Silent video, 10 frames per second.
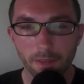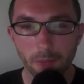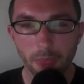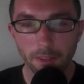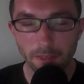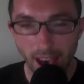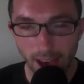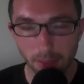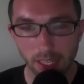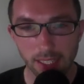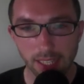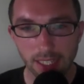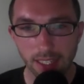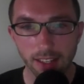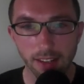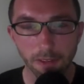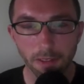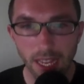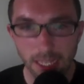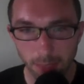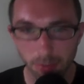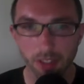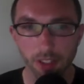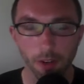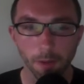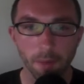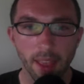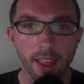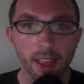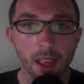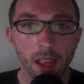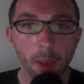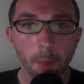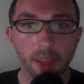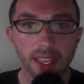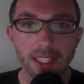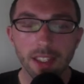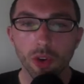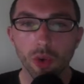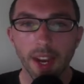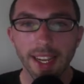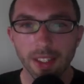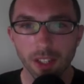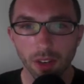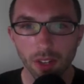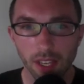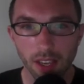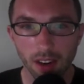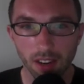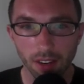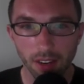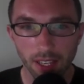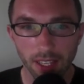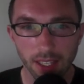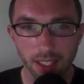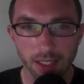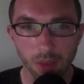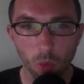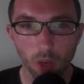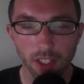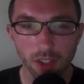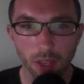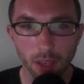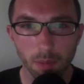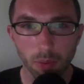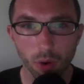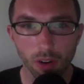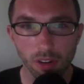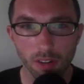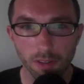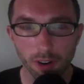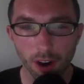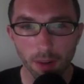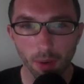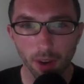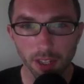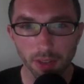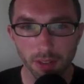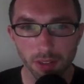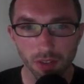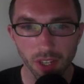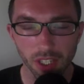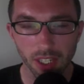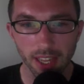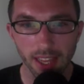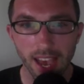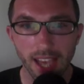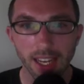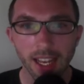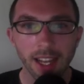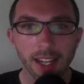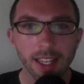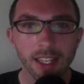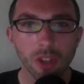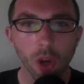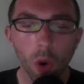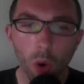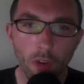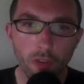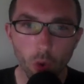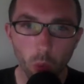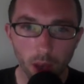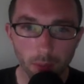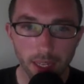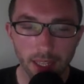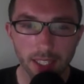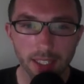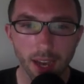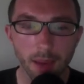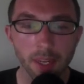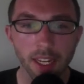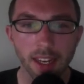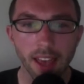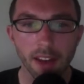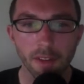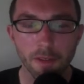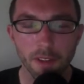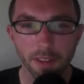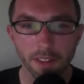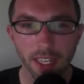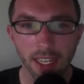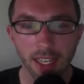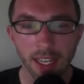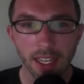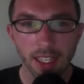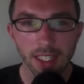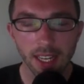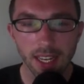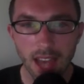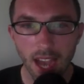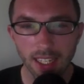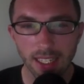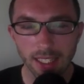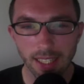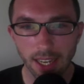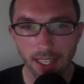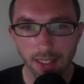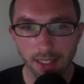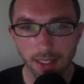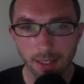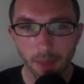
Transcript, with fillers: fat because that's the flexible zone. But this gray zone here is what's important for carbohydrate restriction, and that is overwhelmingly dominant at 15 to 90 seconds.